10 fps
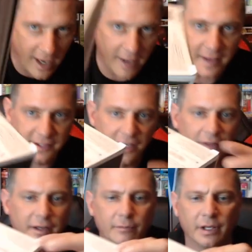that's
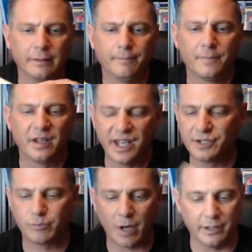nothing, but it's
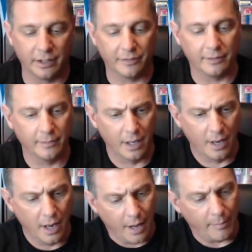probably nothing.
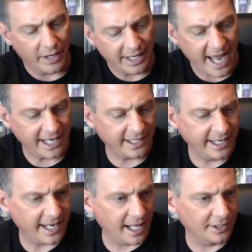But I had to get
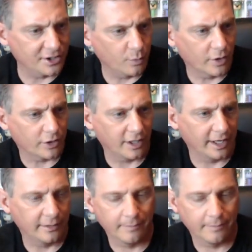Alice in Wonderland.